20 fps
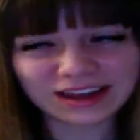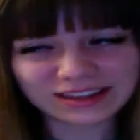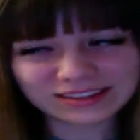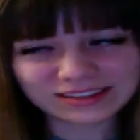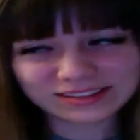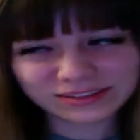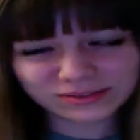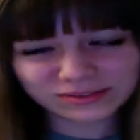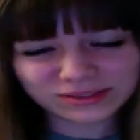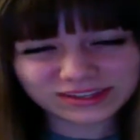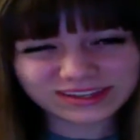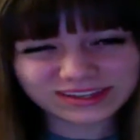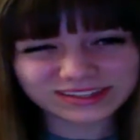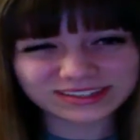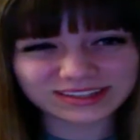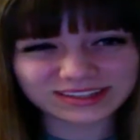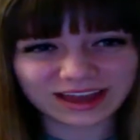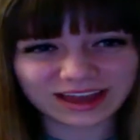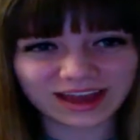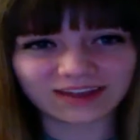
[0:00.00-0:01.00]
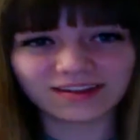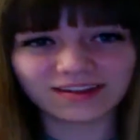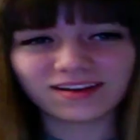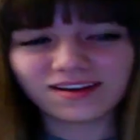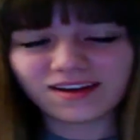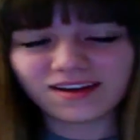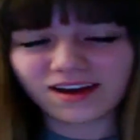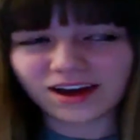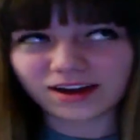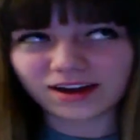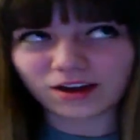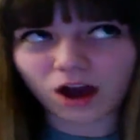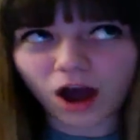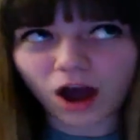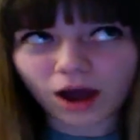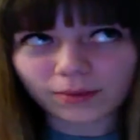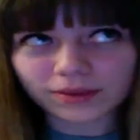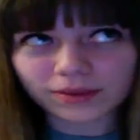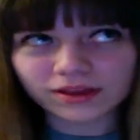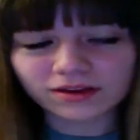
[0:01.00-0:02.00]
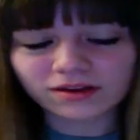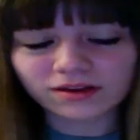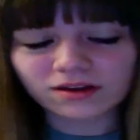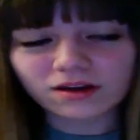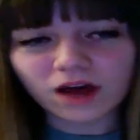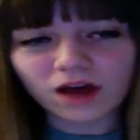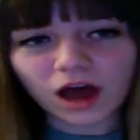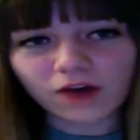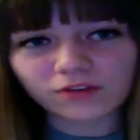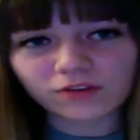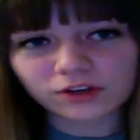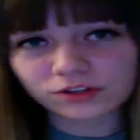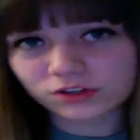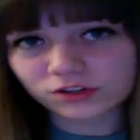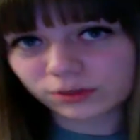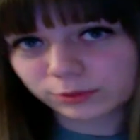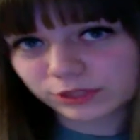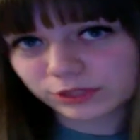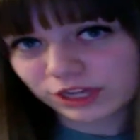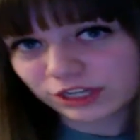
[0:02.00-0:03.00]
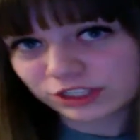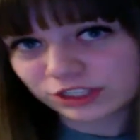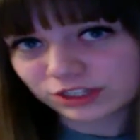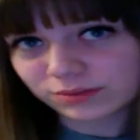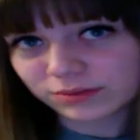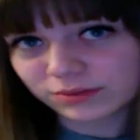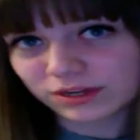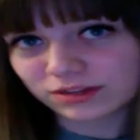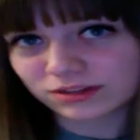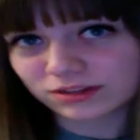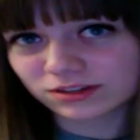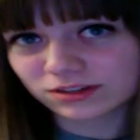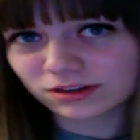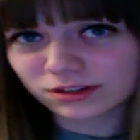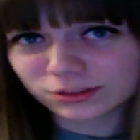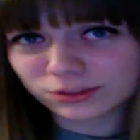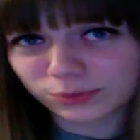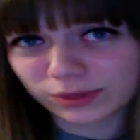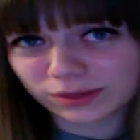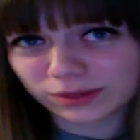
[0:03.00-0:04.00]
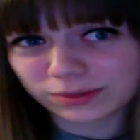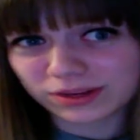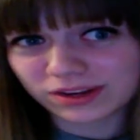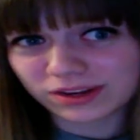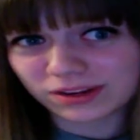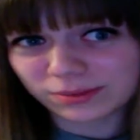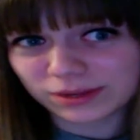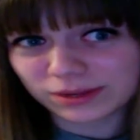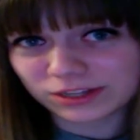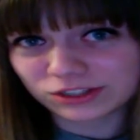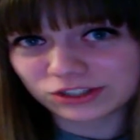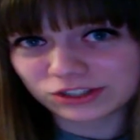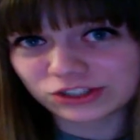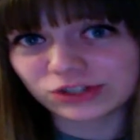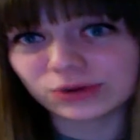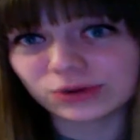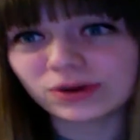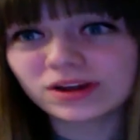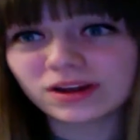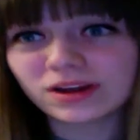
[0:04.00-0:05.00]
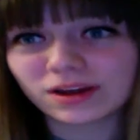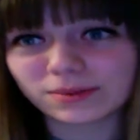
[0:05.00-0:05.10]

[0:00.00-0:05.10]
I don't think it's that uncommon of an interpretation because it's on its Wikipedia page too,